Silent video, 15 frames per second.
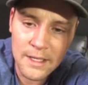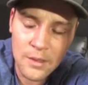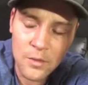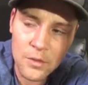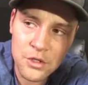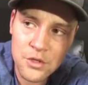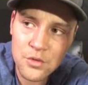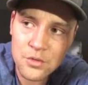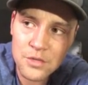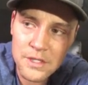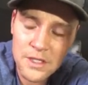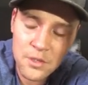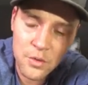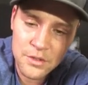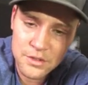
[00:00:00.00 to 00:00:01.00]
Like when you
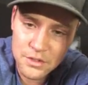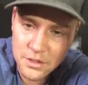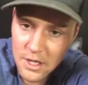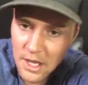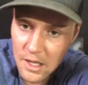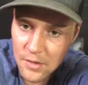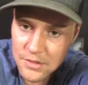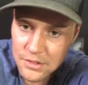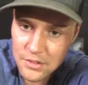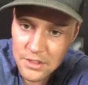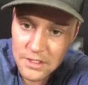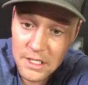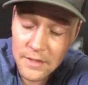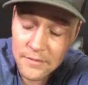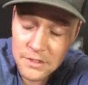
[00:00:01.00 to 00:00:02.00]
decrease your calories and
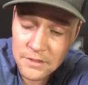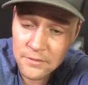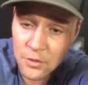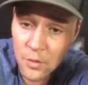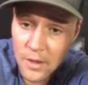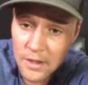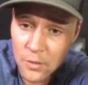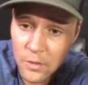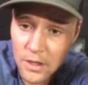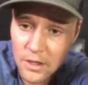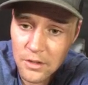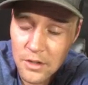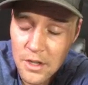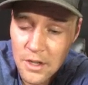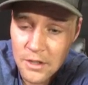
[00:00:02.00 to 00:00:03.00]
you're in a deficit for quite a
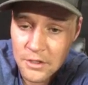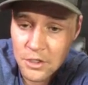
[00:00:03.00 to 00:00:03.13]
while,